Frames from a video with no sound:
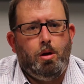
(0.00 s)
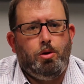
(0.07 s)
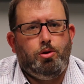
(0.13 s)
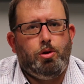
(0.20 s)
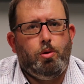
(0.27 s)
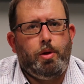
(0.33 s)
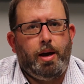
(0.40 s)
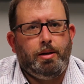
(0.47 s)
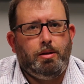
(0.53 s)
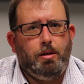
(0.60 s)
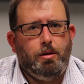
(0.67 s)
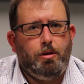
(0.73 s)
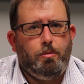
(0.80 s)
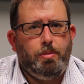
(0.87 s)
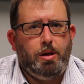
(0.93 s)
So that's a
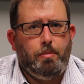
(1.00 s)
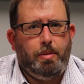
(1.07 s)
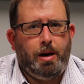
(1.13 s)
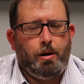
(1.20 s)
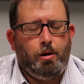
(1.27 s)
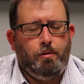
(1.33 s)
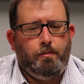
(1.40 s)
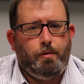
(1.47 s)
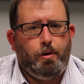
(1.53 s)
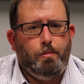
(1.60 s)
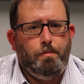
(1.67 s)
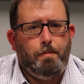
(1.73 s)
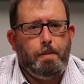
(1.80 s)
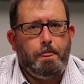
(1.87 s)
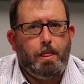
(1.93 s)
little bit about our
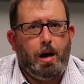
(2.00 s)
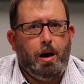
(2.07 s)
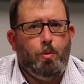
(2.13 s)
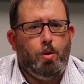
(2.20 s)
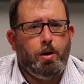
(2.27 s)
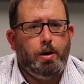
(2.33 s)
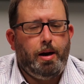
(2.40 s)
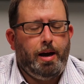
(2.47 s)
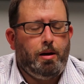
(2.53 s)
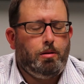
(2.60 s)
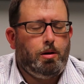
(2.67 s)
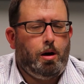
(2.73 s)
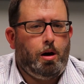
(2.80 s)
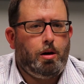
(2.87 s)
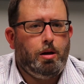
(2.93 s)
firm. I want to now
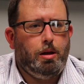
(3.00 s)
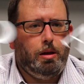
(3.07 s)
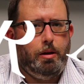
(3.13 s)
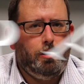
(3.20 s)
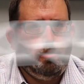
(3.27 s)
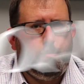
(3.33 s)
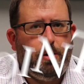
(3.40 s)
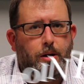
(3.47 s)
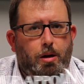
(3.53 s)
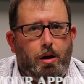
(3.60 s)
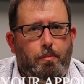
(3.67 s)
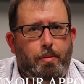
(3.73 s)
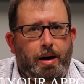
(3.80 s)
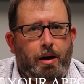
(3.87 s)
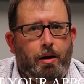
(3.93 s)
talk a little bit
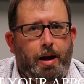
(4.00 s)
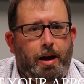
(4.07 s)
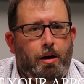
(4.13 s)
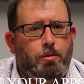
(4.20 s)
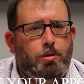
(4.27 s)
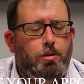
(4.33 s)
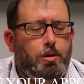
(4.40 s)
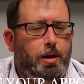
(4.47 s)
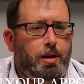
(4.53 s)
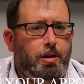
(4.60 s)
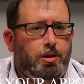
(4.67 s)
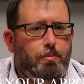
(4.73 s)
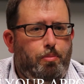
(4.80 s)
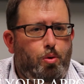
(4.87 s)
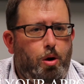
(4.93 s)
about how
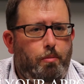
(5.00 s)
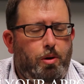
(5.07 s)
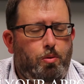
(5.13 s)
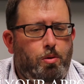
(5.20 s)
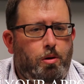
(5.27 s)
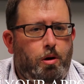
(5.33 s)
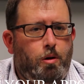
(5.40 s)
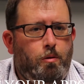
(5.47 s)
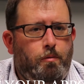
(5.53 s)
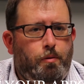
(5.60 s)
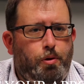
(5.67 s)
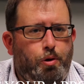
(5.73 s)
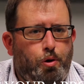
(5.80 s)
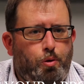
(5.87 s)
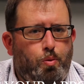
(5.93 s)
today's appointment will go for
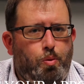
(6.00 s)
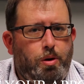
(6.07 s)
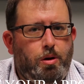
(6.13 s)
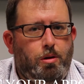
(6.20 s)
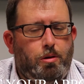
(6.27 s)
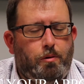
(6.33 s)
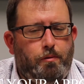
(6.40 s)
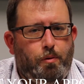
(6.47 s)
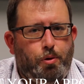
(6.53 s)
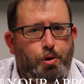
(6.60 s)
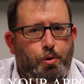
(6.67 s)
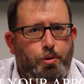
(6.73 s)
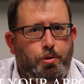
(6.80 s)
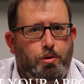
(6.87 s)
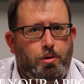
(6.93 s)
your will or for
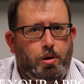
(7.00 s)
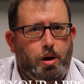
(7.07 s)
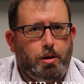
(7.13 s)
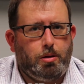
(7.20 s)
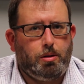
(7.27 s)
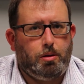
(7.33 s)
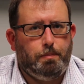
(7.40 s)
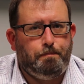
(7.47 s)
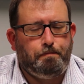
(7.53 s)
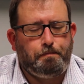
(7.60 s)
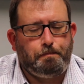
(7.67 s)
your trust.